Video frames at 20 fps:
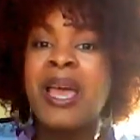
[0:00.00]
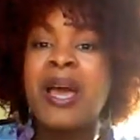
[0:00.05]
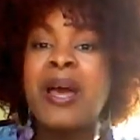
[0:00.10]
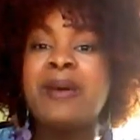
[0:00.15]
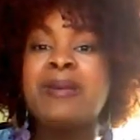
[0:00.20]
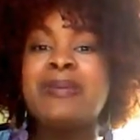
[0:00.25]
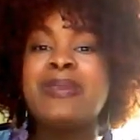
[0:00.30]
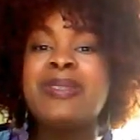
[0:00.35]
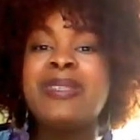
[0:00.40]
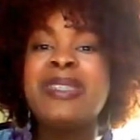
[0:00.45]

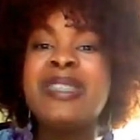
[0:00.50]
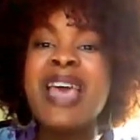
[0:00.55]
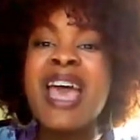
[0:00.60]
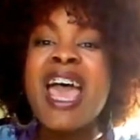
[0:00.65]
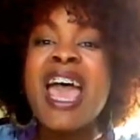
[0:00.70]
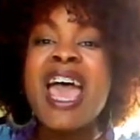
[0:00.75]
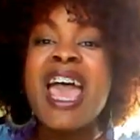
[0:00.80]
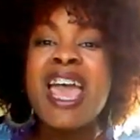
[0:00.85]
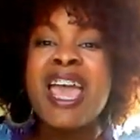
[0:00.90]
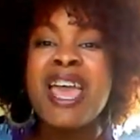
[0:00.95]

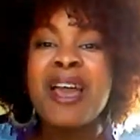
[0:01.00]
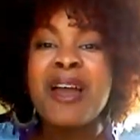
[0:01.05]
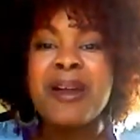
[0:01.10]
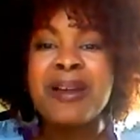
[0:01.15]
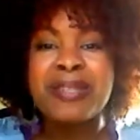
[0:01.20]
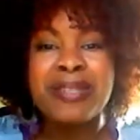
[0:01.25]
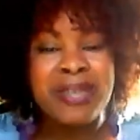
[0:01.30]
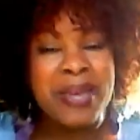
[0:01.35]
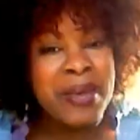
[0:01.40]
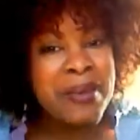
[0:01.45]
Today,
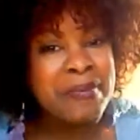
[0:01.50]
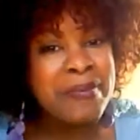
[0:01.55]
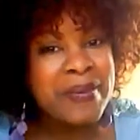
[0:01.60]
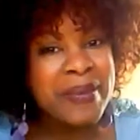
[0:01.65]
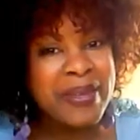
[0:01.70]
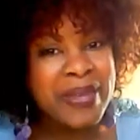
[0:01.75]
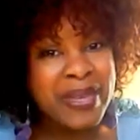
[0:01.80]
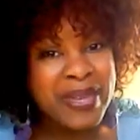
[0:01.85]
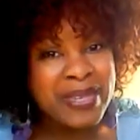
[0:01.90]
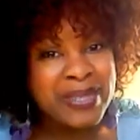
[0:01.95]
our
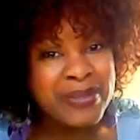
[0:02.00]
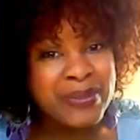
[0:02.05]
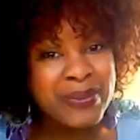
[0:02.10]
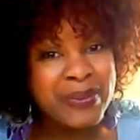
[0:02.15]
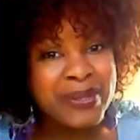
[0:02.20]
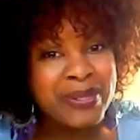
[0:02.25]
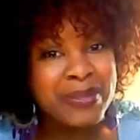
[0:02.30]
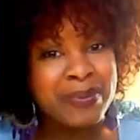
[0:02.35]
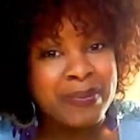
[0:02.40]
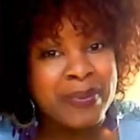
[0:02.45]
topic is
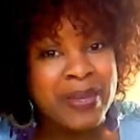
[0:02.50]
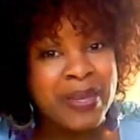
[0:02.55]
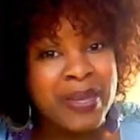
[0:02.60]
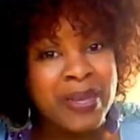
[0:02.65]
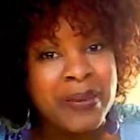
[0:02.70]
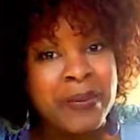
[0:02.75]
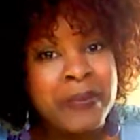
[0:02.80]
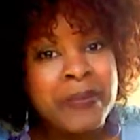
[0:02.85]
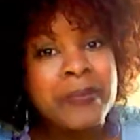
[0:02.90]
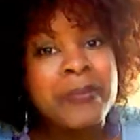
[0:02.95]
going to
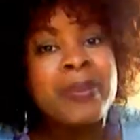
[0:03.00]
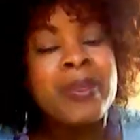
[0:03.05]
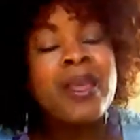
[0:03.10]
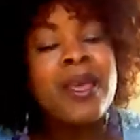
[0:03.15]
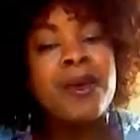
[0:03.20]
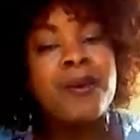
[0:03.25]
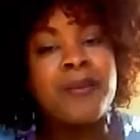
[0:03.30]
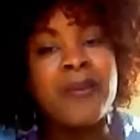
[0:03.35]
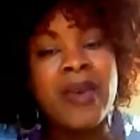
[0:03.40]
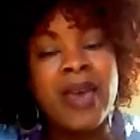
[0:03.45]
be
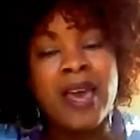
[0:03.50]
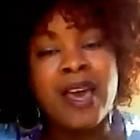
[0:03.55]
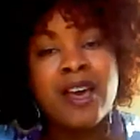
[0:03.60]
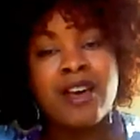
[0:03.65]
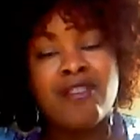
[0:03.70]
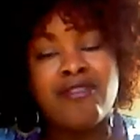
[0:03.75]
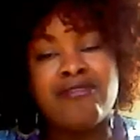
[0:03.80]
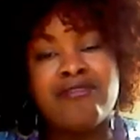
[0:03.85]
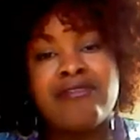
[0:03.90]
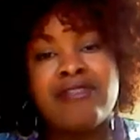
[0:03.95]

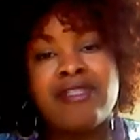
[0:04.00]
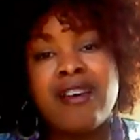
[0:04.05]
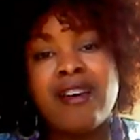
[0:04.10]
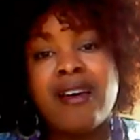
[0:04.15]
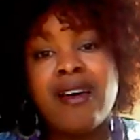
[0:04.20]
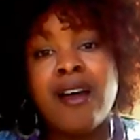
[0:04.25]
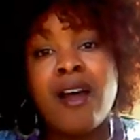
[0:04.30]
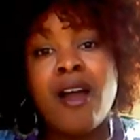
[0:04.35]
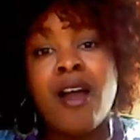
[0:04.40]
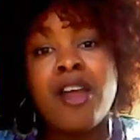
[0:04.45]
about
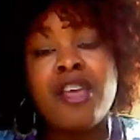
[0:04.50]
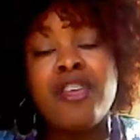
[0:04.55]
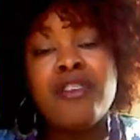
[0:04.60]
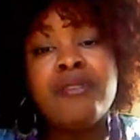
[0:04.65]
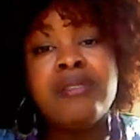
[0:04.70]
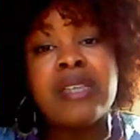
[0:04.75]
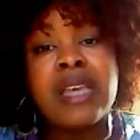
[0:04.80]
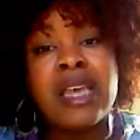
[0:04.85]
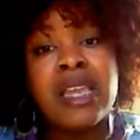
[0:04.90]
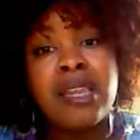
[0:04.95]
are
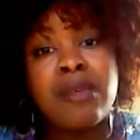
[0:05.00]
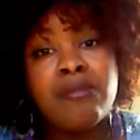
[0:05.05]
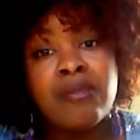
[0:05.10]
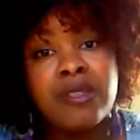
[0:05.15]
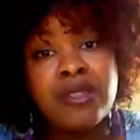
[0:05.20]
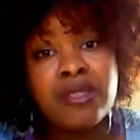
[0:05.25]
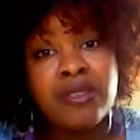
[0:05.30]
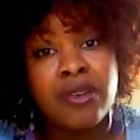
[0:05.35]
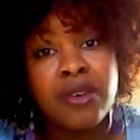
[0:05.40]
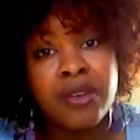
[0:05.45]
you dating
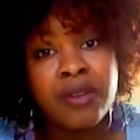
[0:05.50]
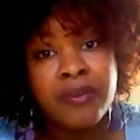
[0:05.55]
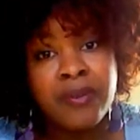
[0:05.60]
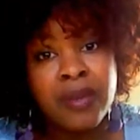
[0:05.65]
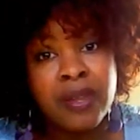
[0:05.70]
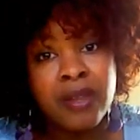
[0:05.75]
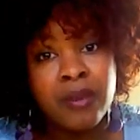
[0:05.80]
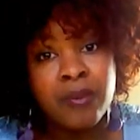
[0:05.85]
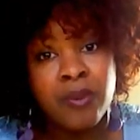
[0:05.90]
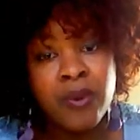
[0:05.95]
Mr.
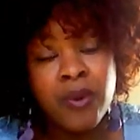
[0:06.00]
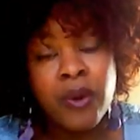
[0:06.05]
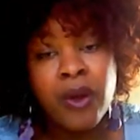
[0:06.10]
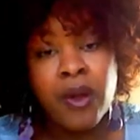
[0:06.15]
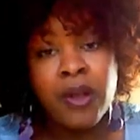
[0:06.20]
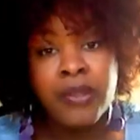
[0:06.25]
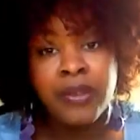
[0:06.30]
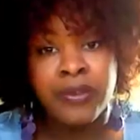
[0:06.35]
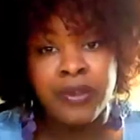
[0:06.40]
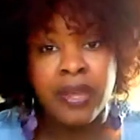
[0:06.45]
Unavailable or
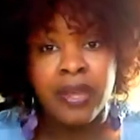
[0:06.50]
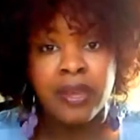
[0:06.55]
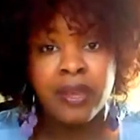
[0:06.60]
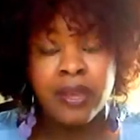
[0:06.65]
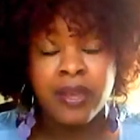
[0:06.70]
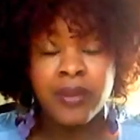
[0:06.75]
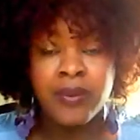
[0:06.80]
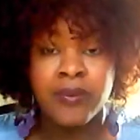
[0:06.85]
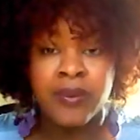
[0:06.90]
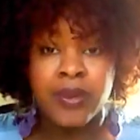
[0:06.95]
are you
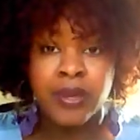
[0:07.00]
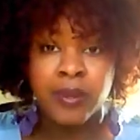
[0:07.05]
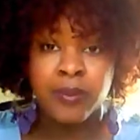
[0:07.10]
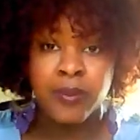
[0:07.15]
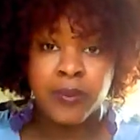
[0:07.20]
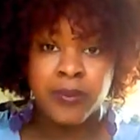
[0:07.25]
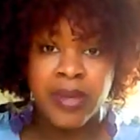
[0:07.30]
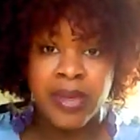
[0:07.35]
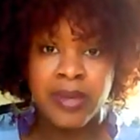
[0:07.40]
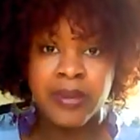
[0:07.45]
dating
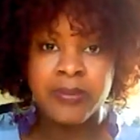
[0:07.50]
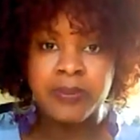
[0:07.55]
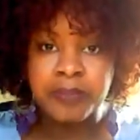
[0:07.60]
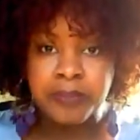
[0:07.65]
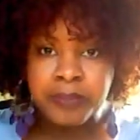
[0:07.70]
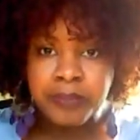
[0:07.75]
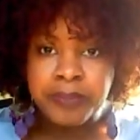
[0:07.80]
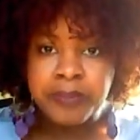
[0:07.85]
unavailable man?